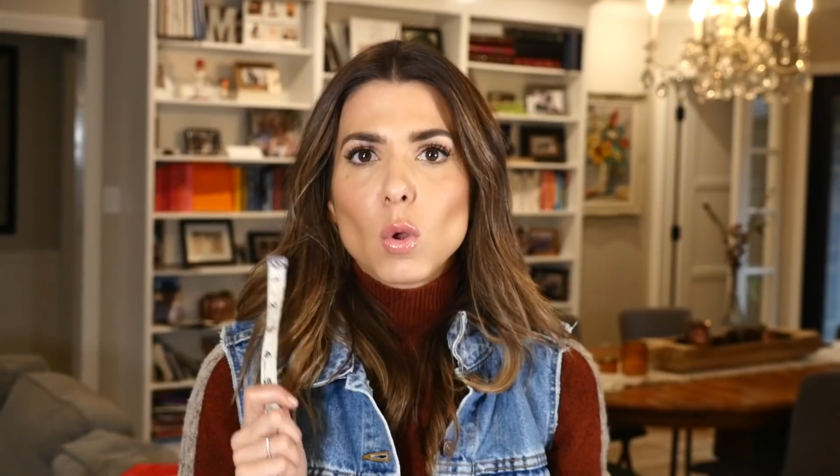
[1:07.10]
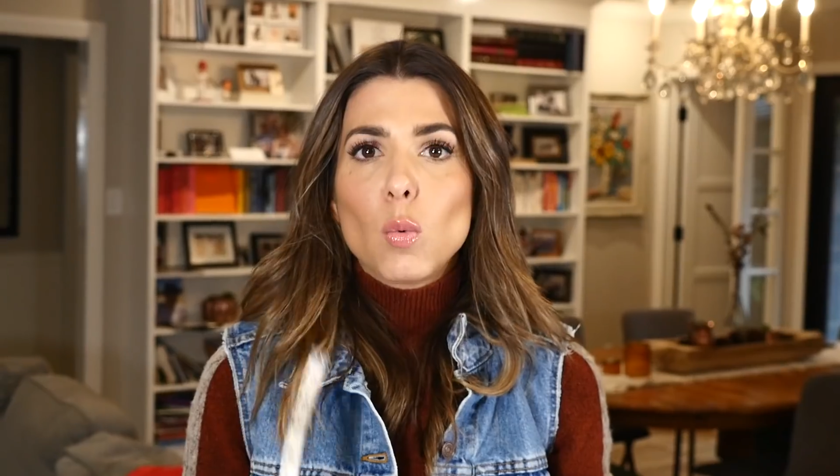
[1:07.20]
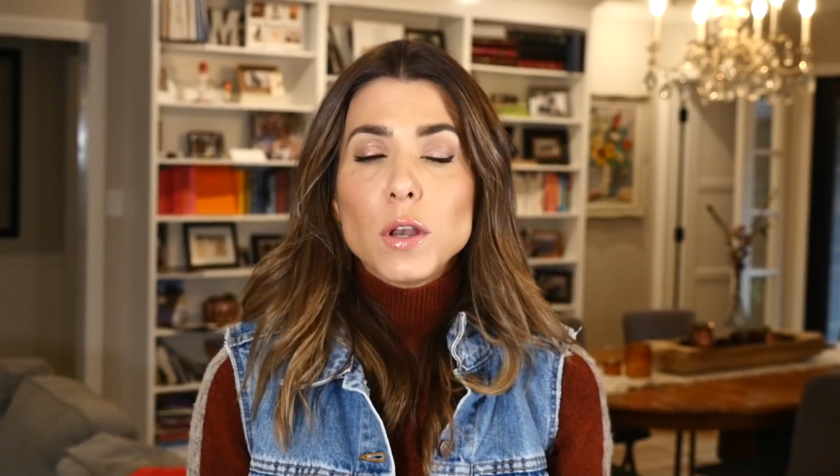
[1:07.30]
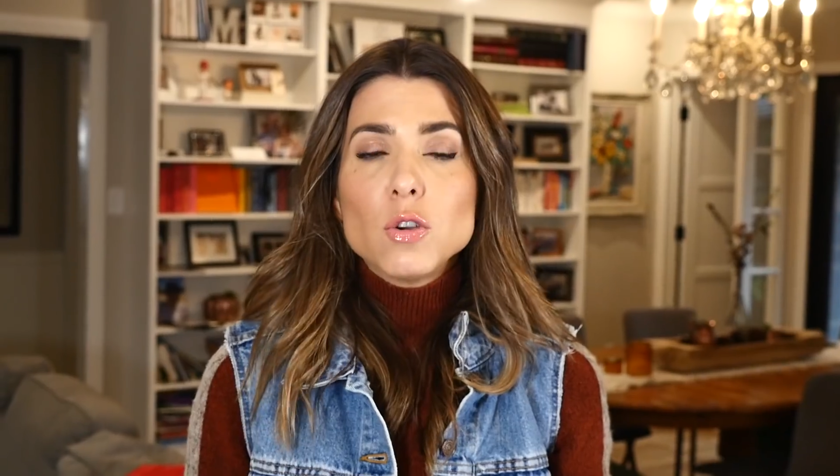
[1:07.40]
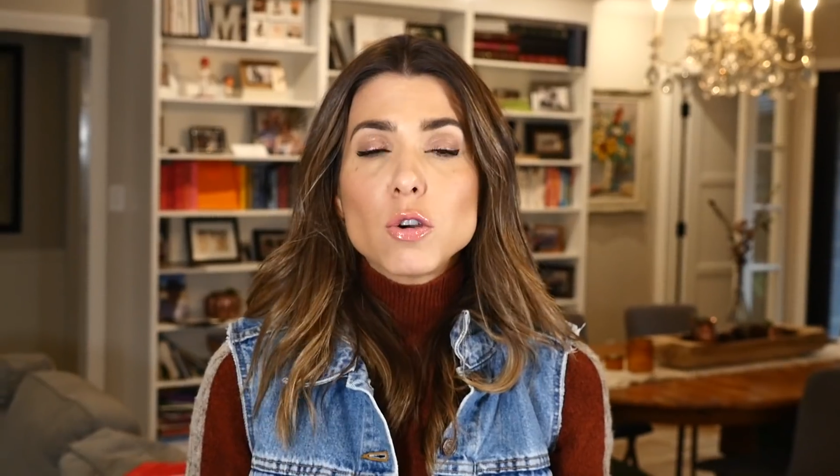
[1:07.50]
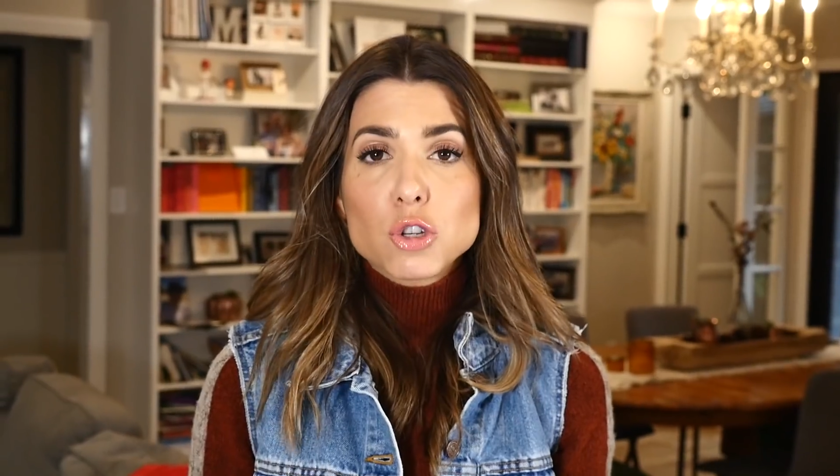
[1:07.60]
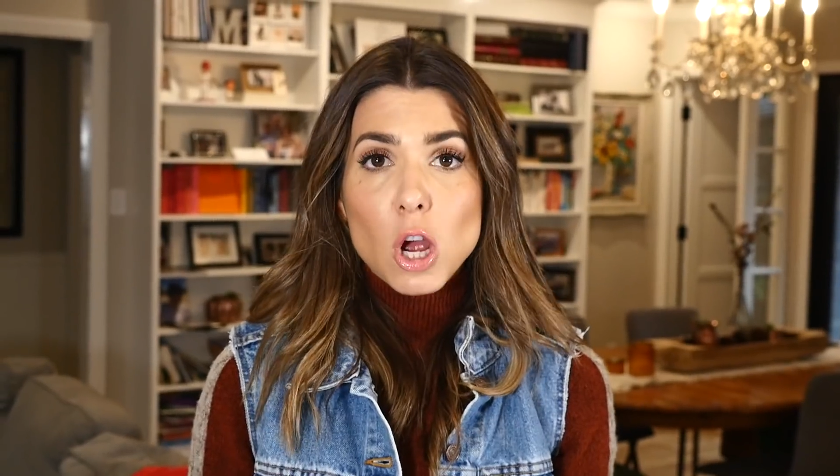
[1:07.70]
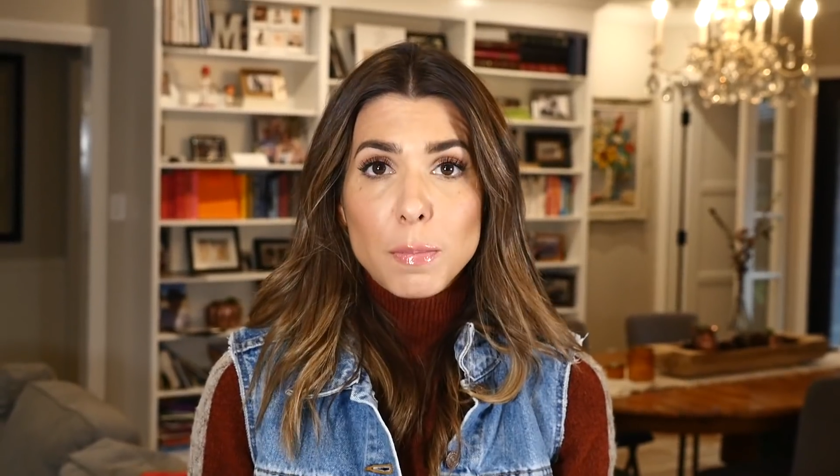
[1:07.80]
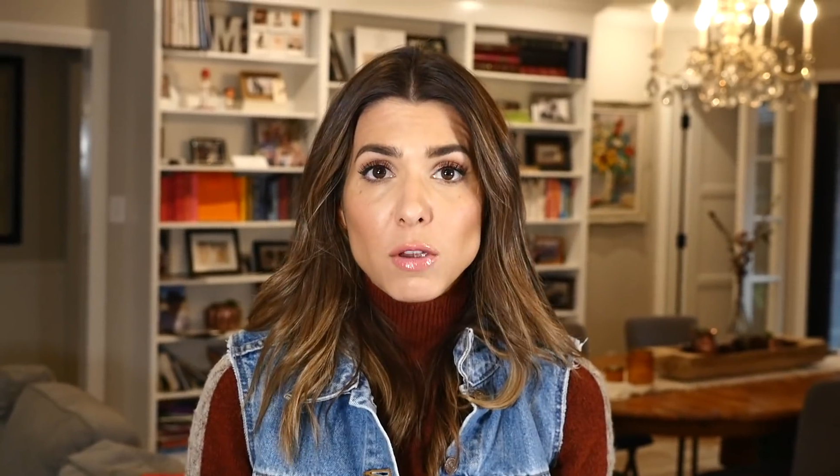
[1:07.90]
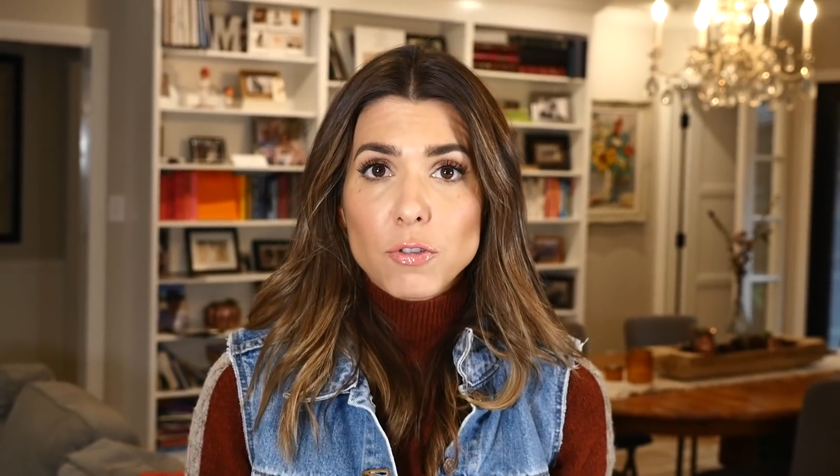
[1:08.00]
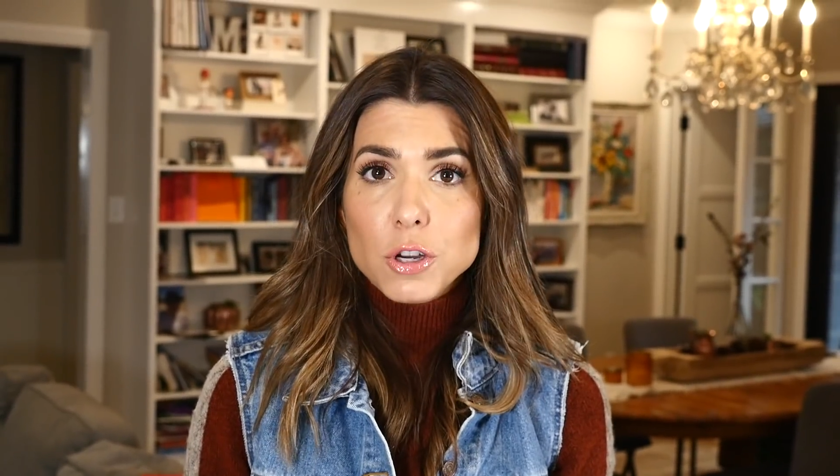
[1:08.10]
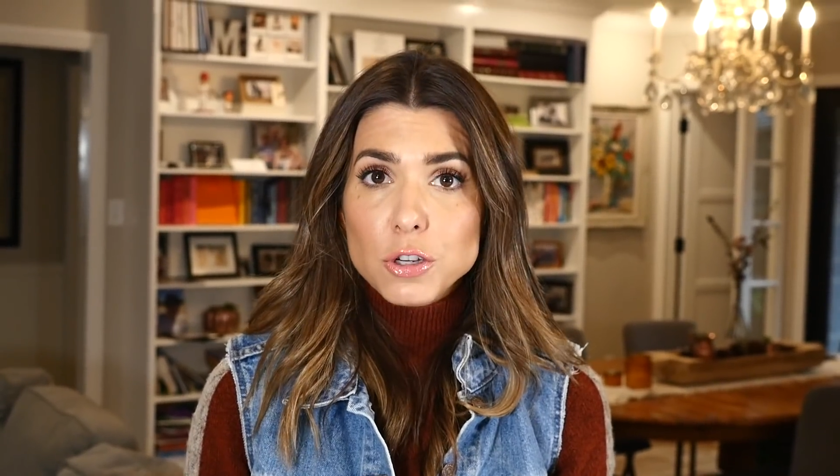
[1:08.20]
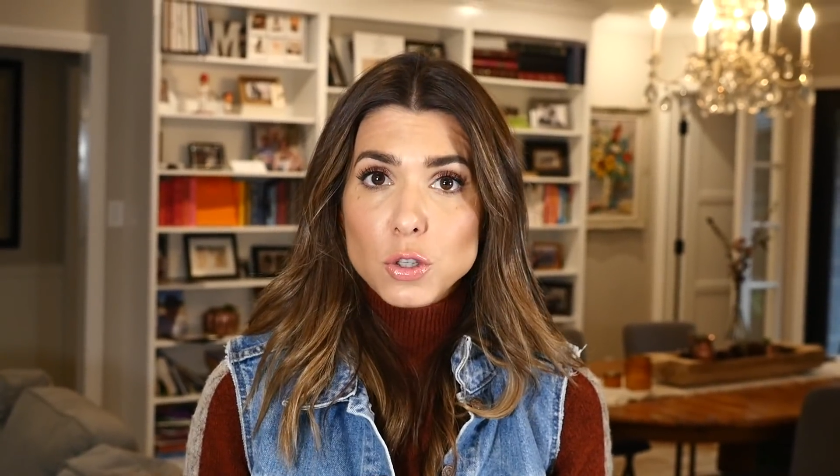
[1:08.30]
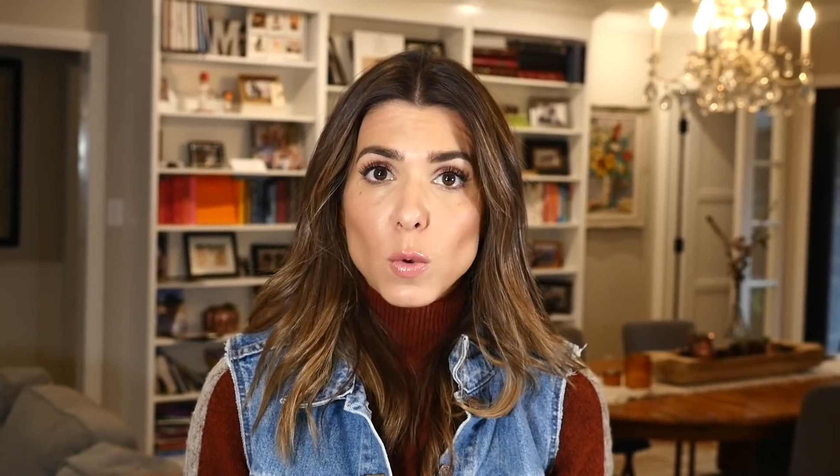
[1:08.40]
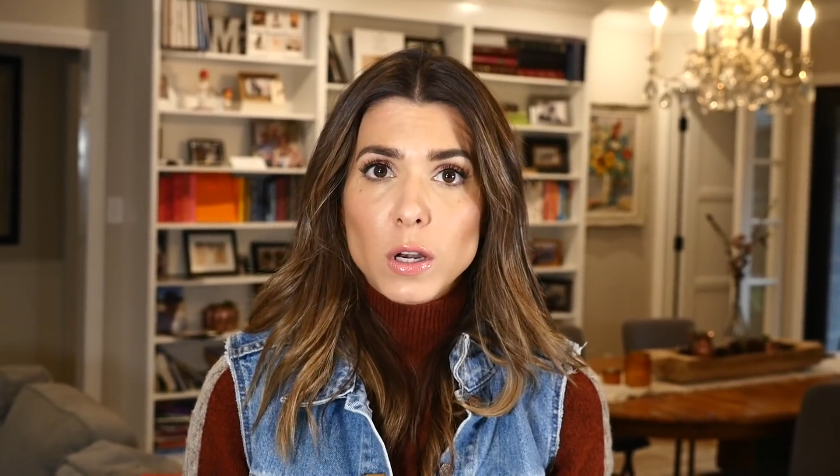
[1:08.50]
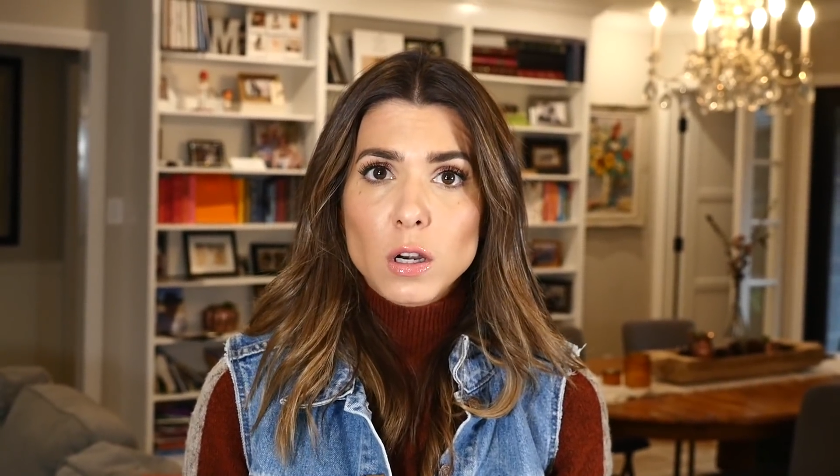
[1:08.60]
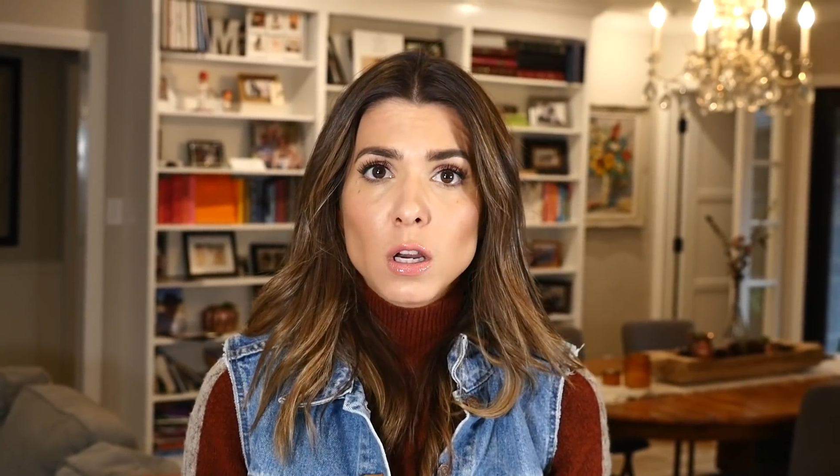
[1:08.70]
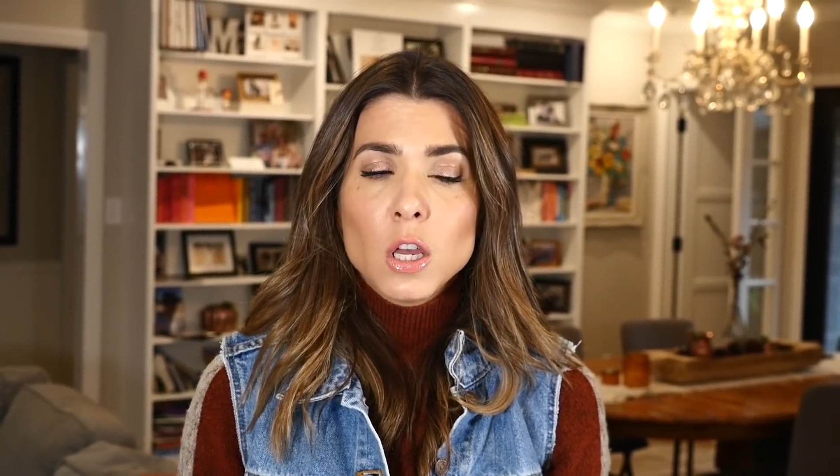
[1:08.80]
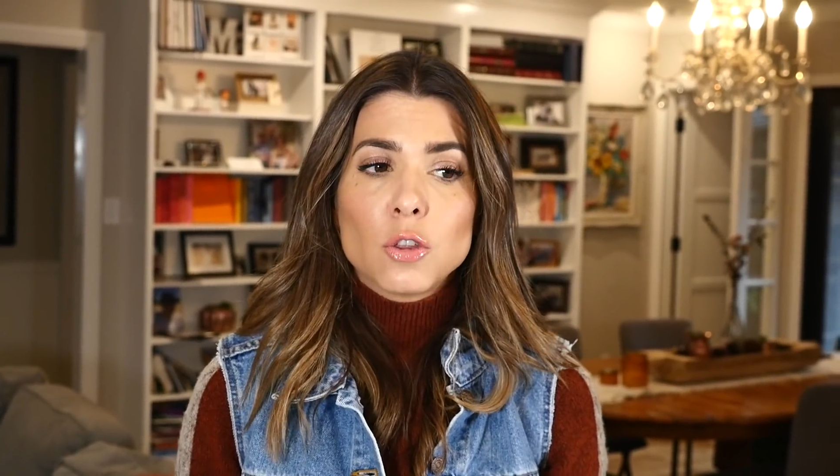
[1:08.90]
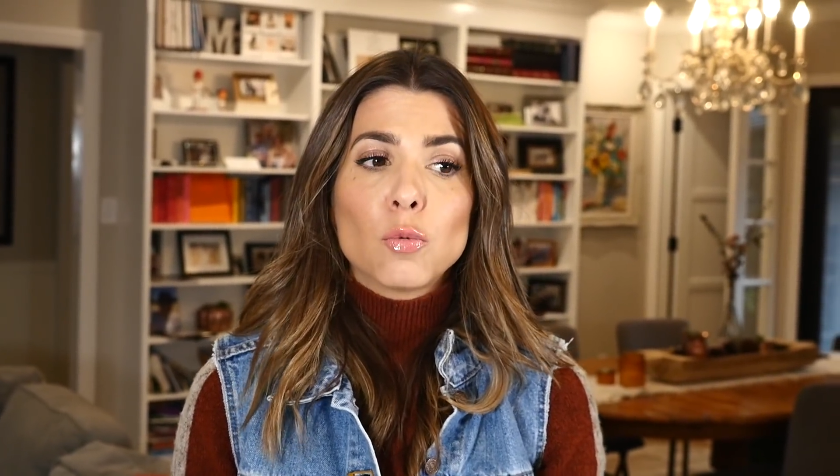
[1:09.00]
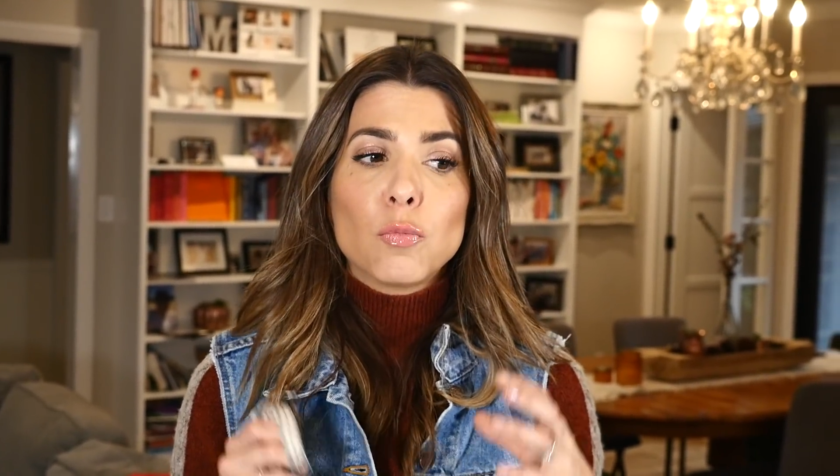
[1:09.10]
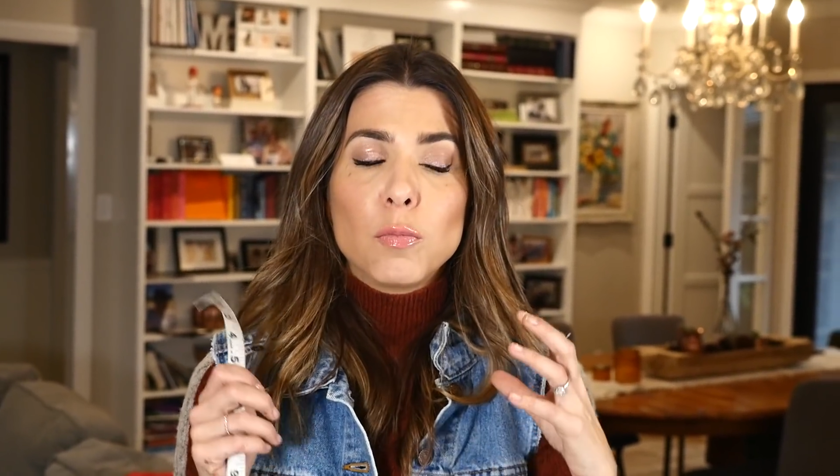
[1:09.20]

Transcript: when you go shopping for your sweater, the,